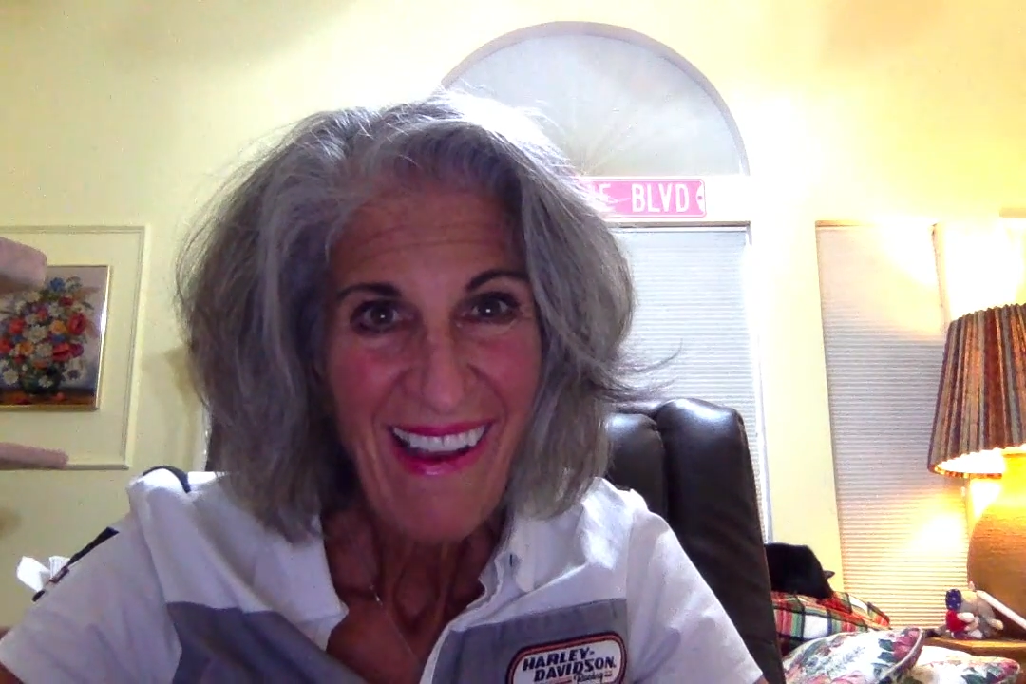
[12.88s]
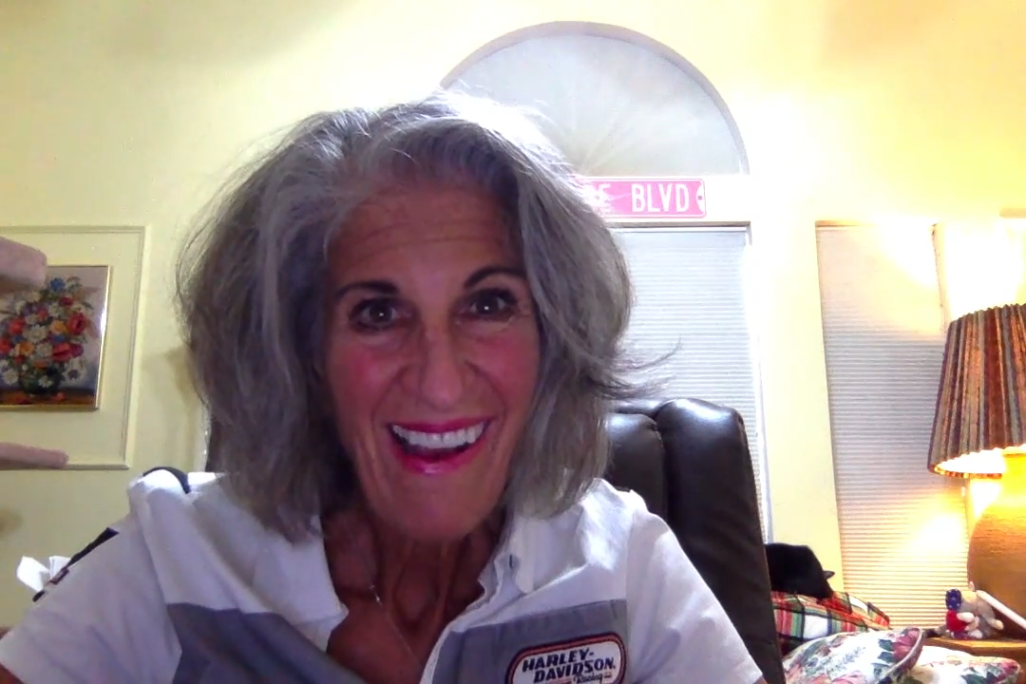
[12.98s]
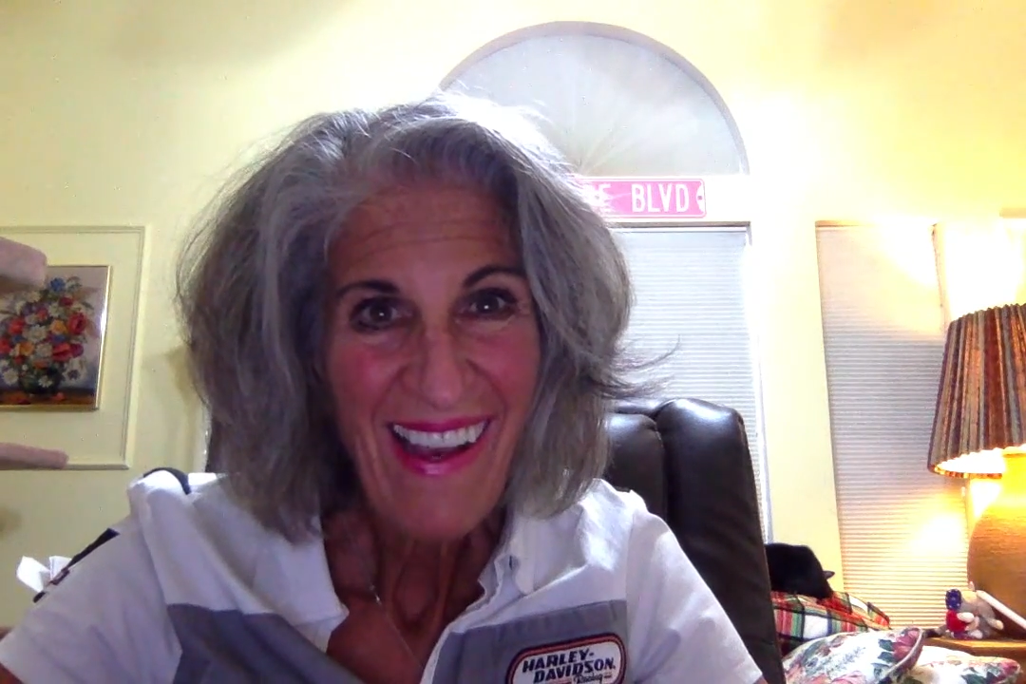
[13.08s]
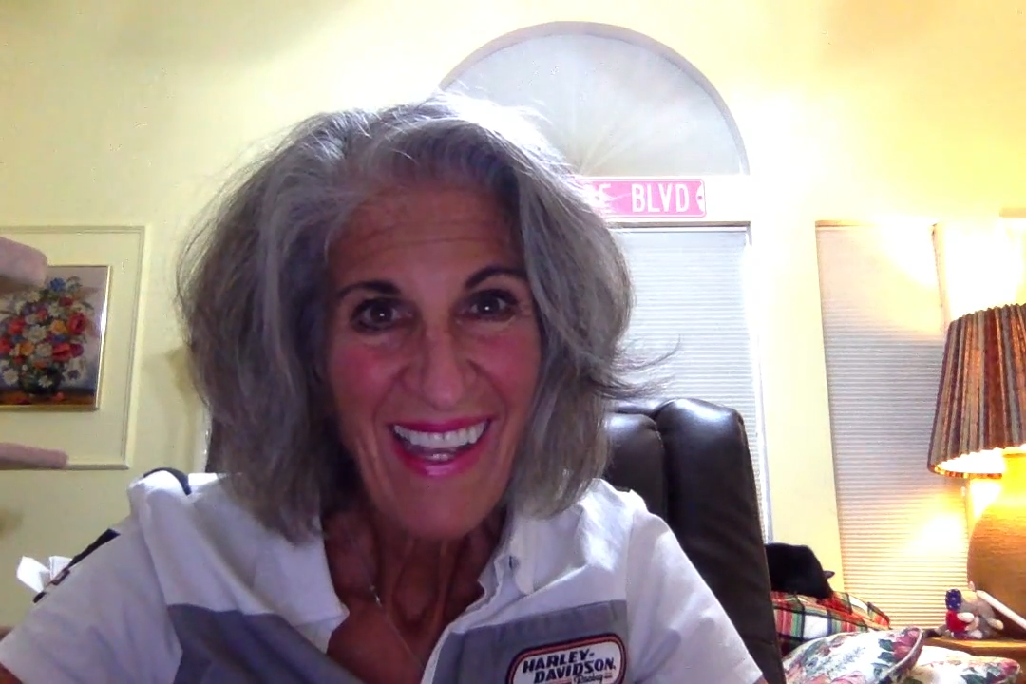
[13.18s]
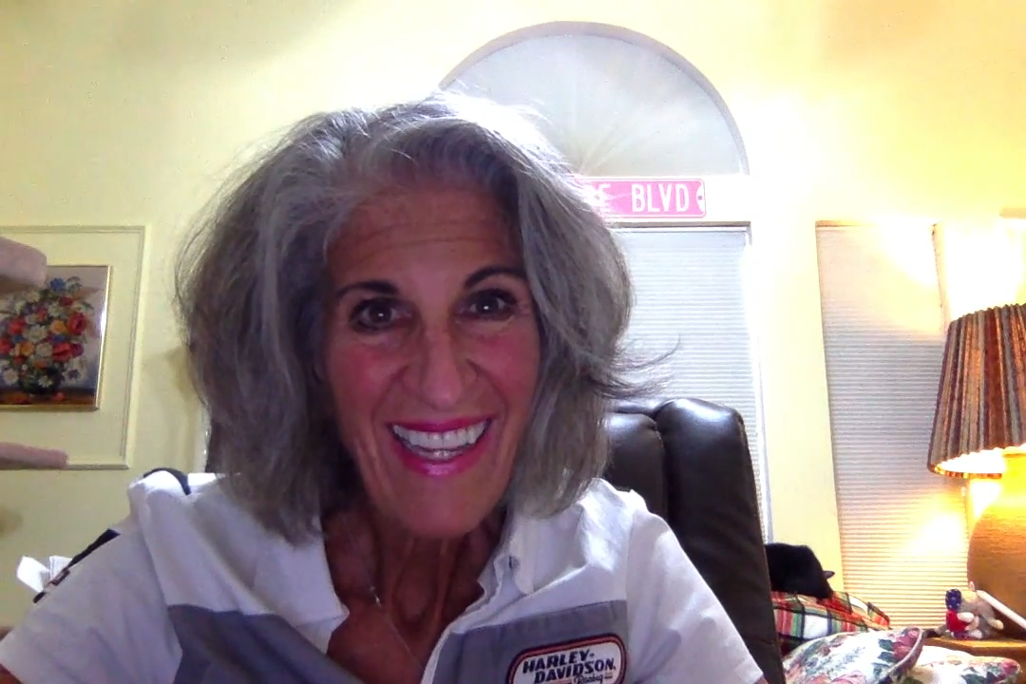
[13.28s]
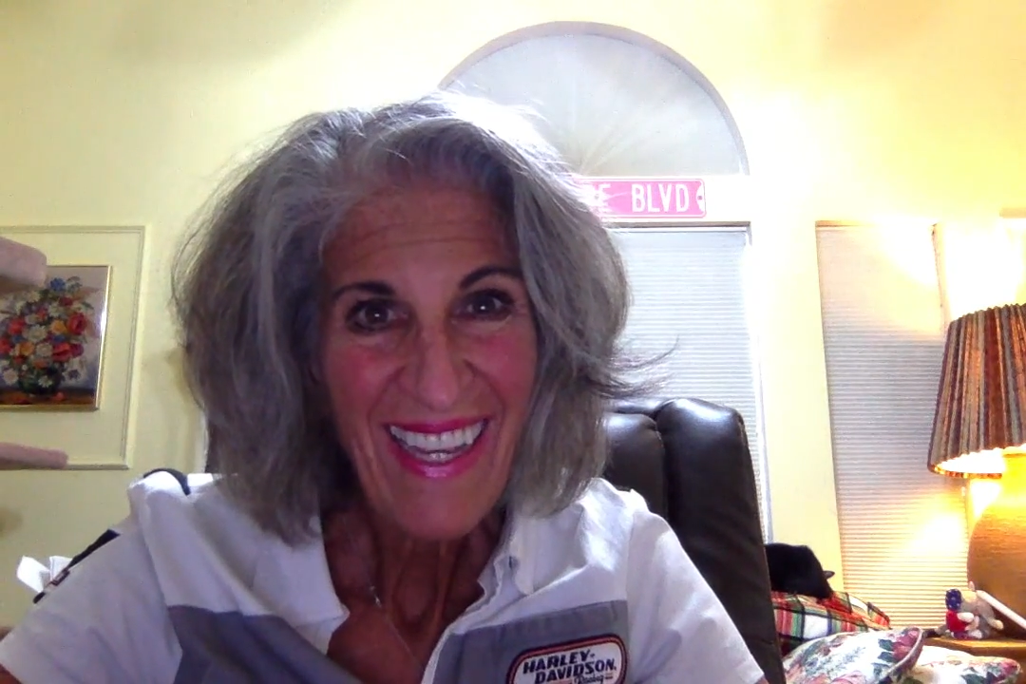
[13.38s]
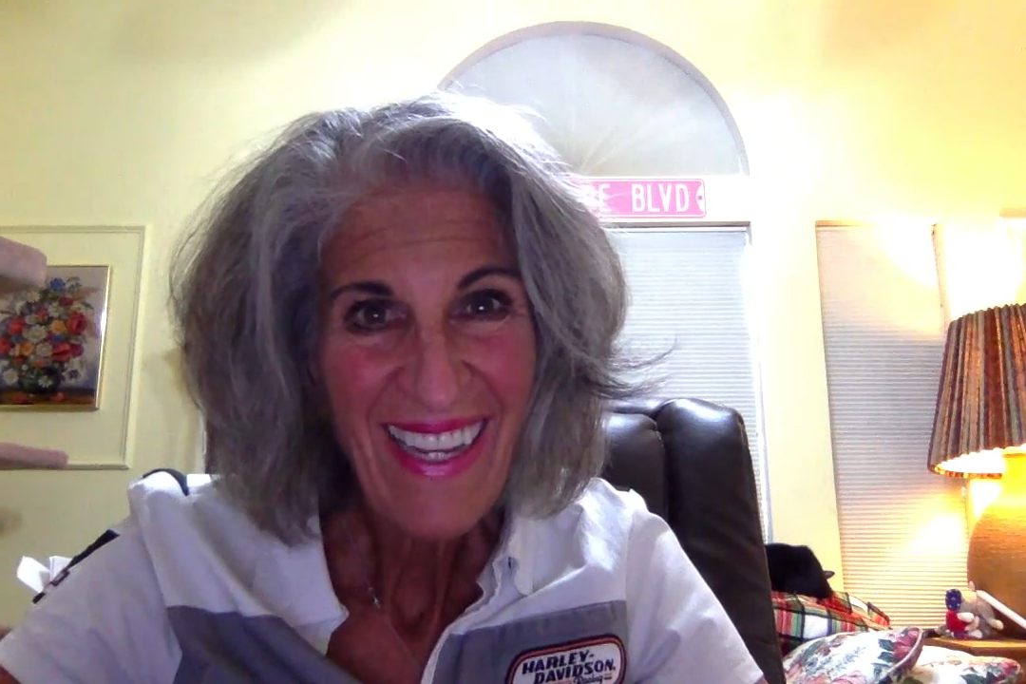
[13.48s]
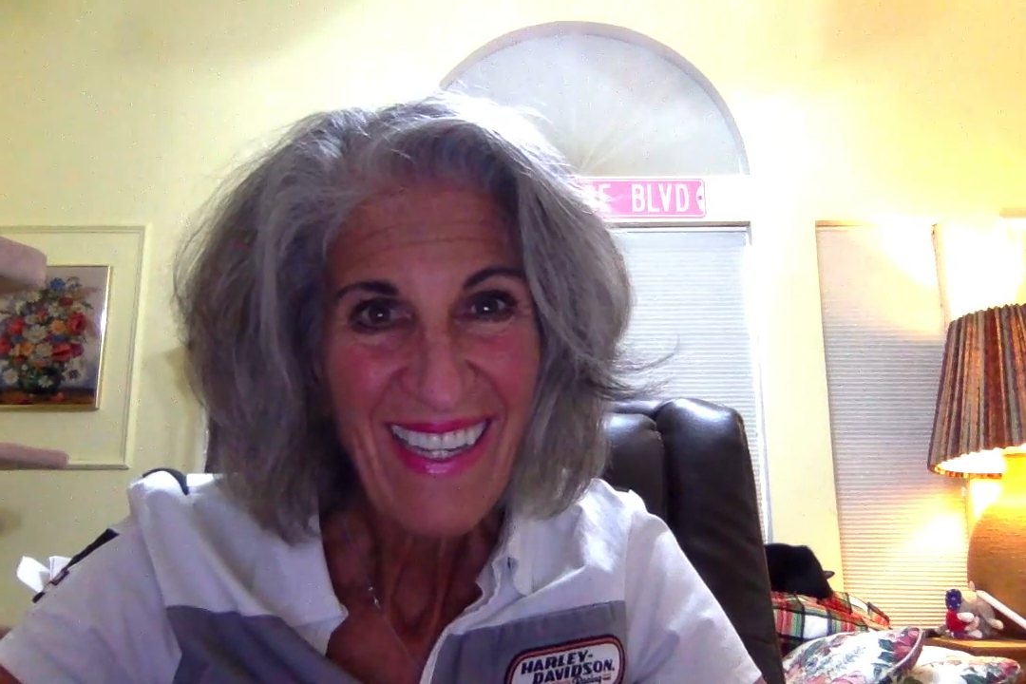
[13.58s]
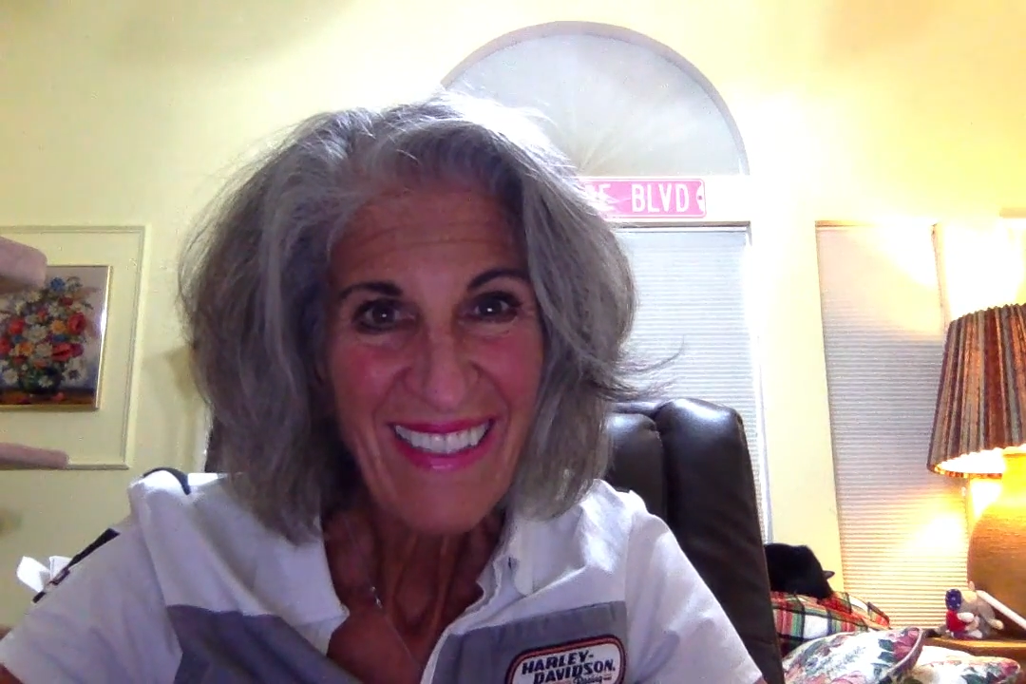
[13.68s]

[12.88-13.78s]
I